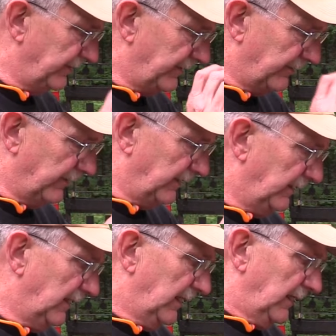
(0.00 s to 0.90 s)
with your uh,
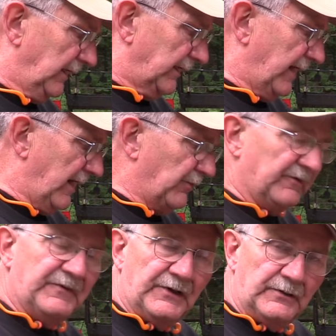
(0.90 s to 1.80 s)
camera
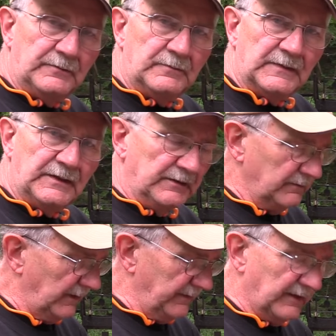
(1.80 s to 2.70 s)
phone. You know,
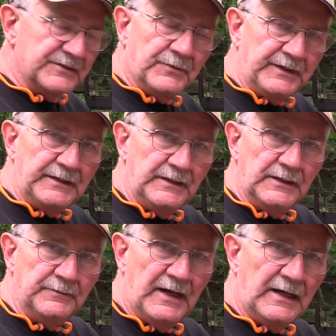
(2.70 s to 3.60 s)
I think that's what they
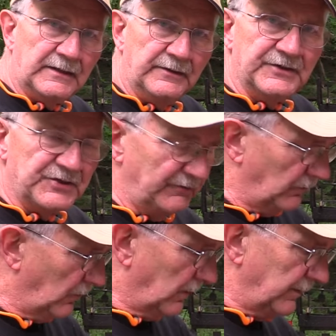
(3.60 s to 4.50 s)
did back during the Civil
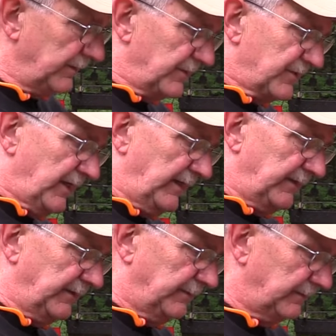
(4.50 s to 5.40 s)
War, and just kind
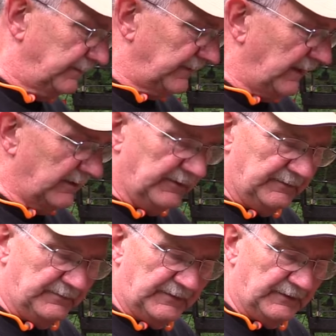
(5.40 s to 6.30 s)
of got a good
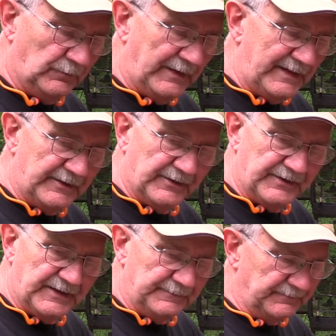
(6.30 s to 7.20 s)
good reading on
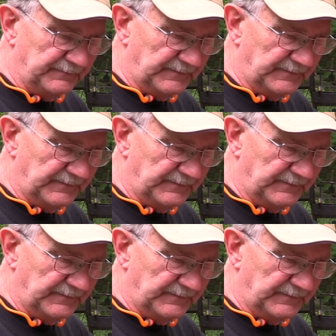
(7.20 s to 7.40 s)
that.